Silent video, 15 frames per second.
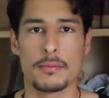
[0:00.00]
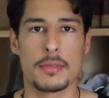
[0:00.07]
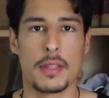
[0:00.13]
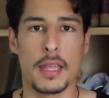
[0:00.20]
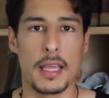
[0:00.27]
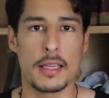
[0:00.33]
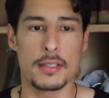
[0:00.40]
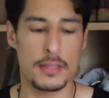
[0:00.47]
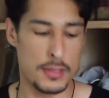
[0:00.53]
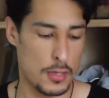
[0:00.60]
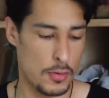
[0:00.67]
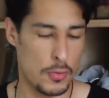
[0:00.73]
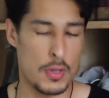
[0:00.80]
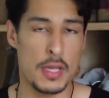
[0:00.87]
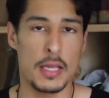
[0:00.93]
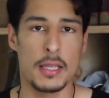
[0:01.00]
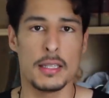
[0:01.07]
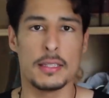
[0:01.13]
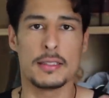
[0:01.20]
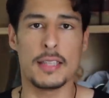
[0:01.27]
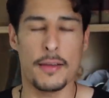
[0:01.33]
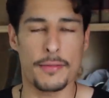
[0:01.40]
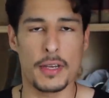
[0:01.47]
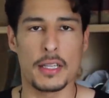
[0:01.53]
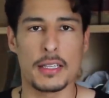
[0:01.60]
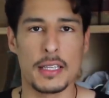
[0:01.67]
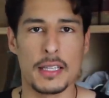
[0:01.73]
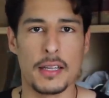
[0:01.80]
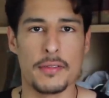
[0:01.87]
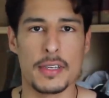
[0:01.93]
things so
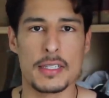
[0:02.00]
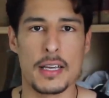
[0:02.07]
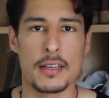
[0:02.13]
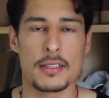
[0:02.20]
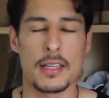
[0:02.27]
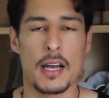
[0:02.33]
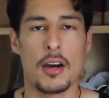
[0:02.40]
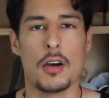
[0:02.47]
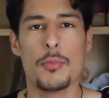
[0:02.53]
definitely love this hairstyle.